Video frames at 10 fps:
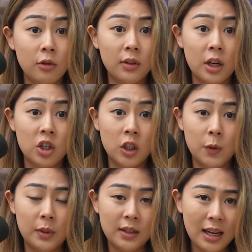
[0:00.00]

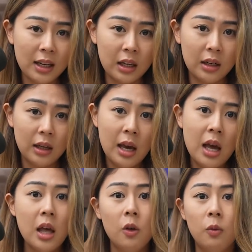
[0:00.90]
transactions per second.
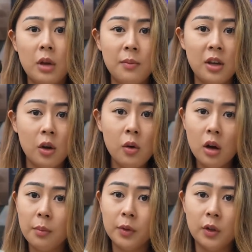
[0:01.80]
It will maybe go
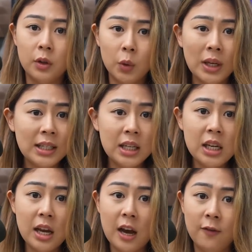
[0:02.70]
up to
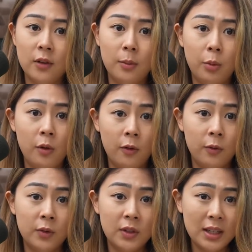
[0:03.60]
20 after proof
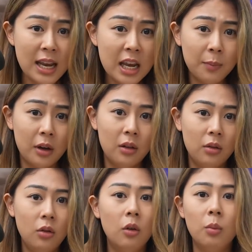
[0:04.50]
of stake,
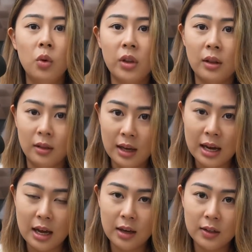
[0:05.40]
but not more than
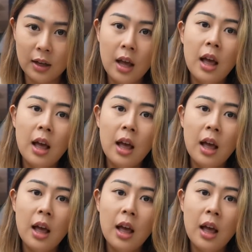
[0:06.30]
that.